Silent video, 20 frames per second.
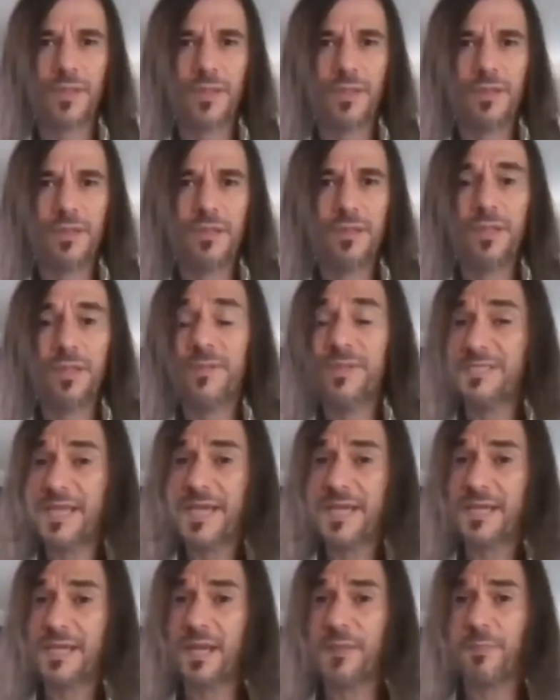Let me
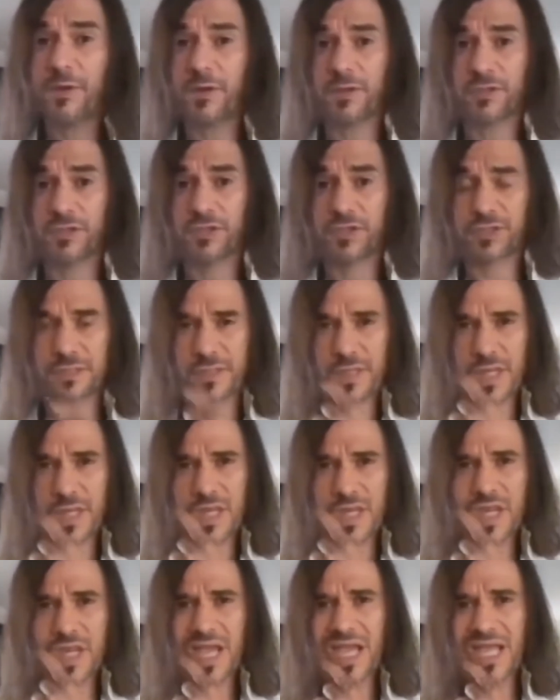take it up a notch,
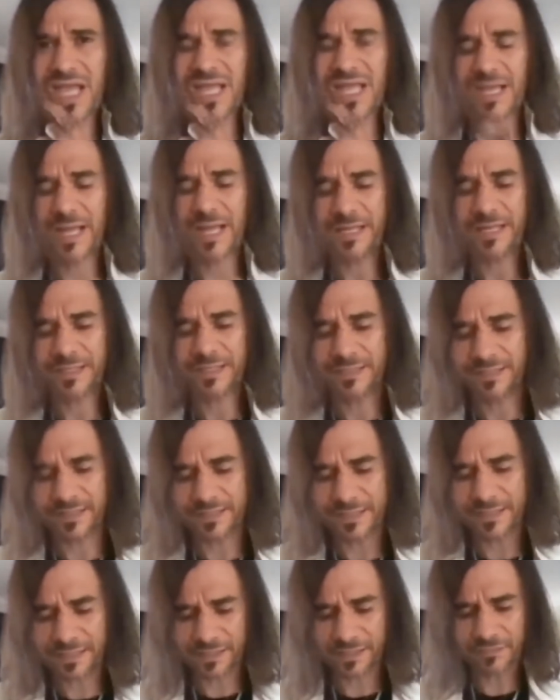in case
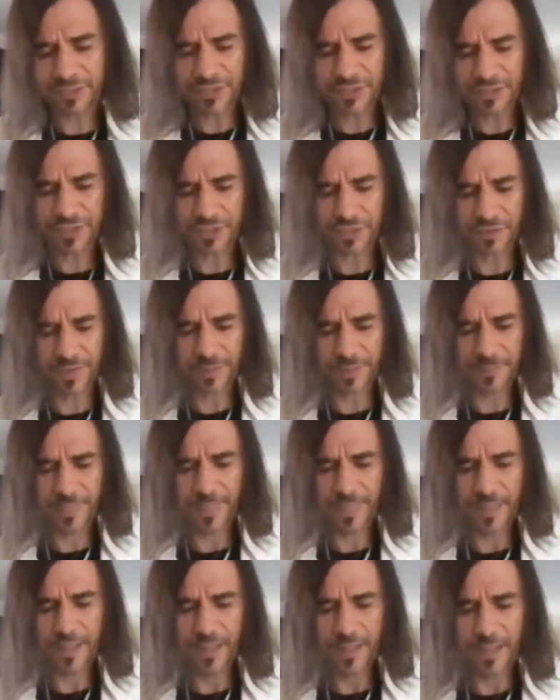this isn't registering.
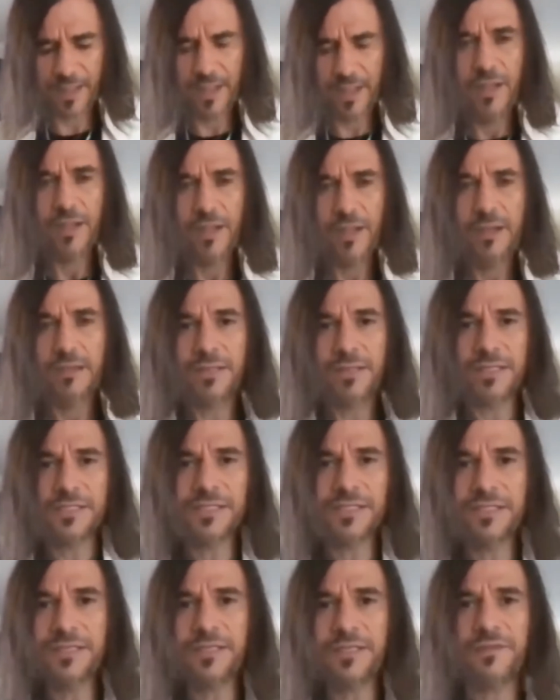Listen
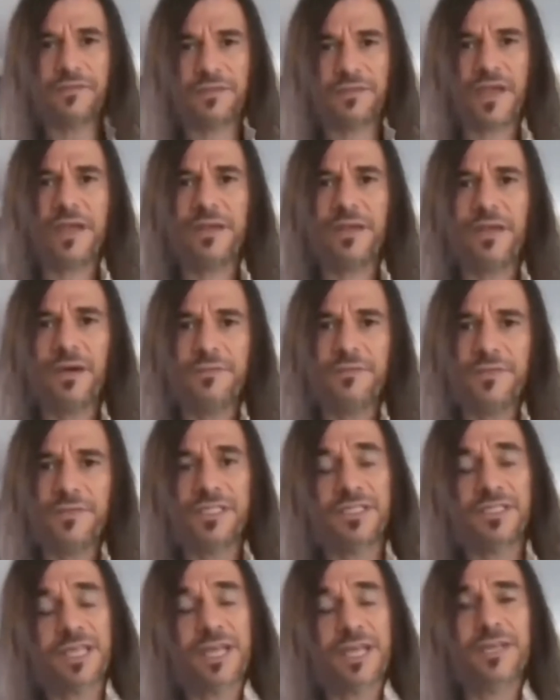to the founder of the
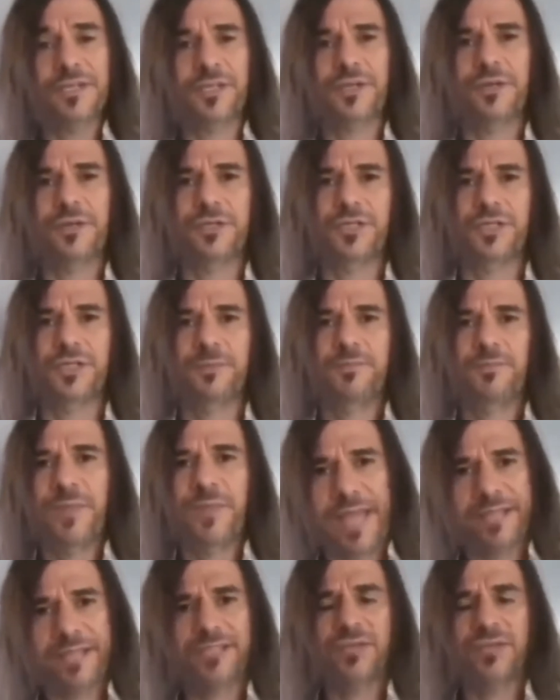Satanic Church,
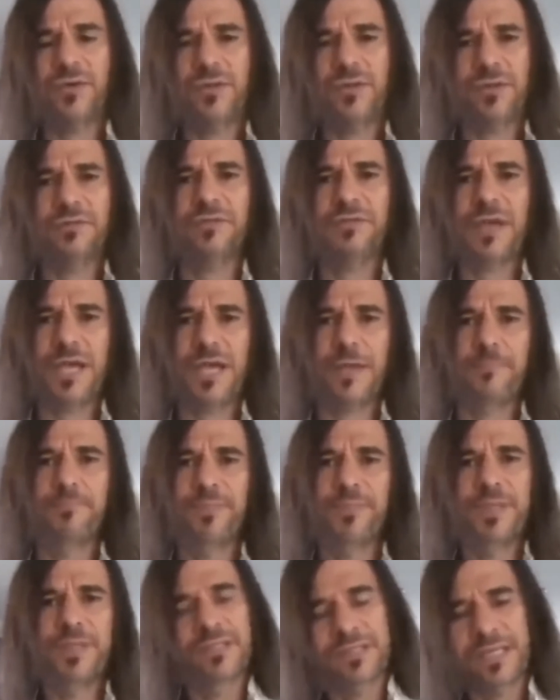Anton LaVey,
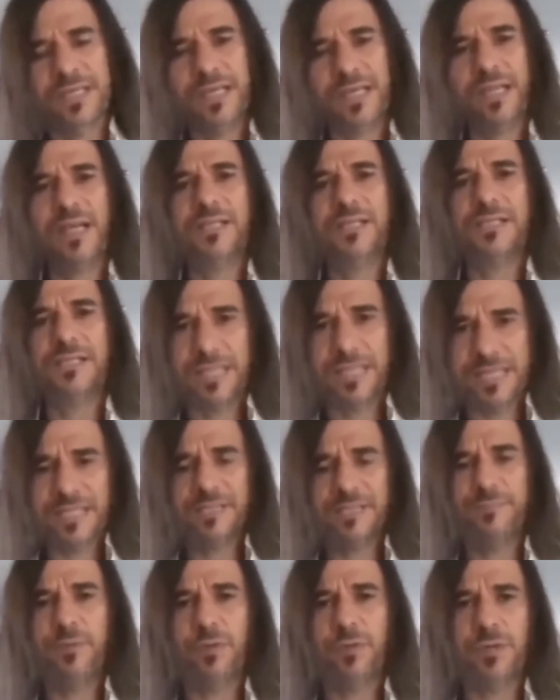tell us in his
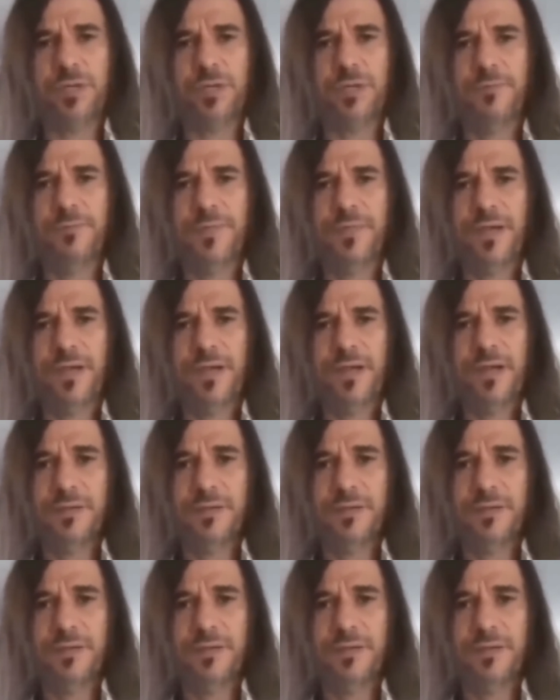book, The